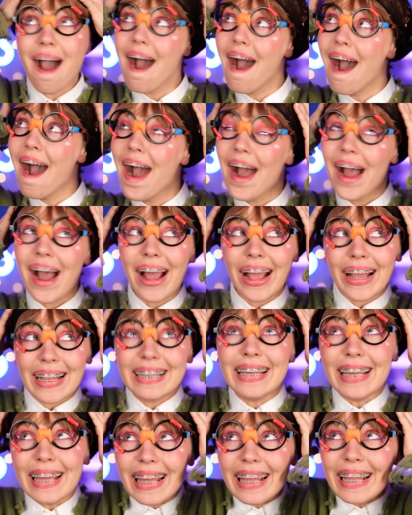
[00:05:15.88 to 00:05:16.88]
me of the food
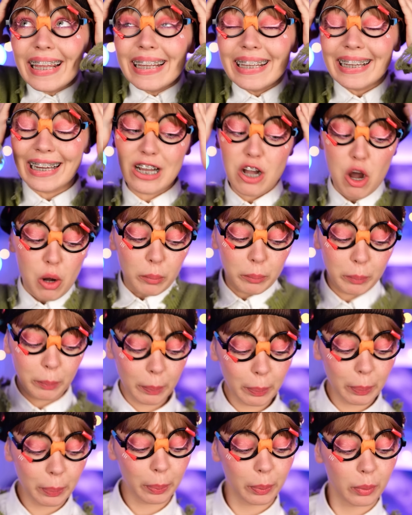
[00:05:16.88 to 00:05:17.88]
lady at my school.
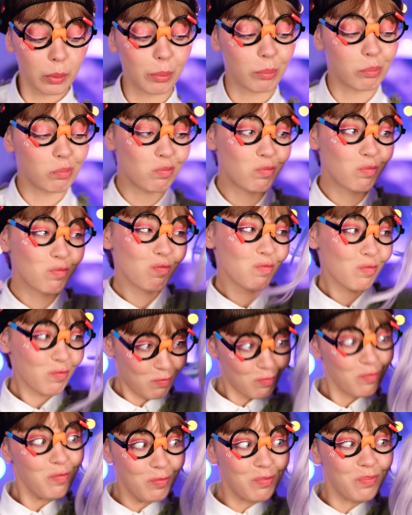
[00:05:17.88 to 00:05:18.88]
Time
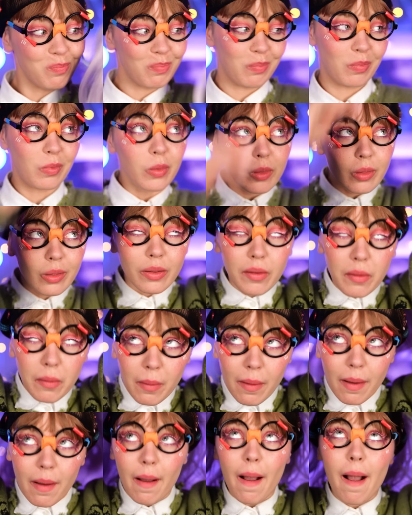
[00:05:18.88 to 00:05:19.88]
to put that wig
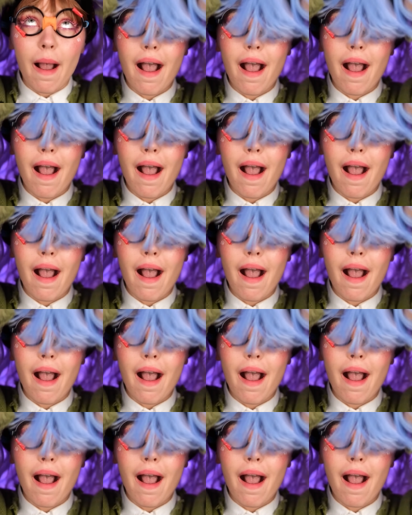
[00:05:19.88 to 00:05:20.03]
on.